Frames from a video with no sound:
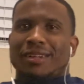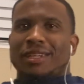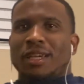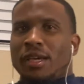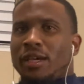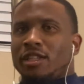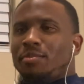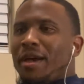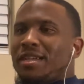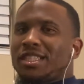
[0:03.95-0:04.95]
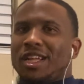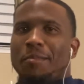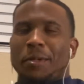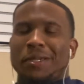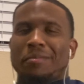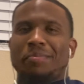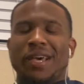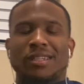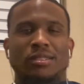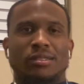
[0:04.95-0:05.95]
the Kings, man, stump on the
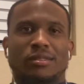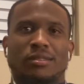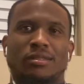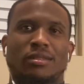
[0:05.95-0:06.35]
Pacers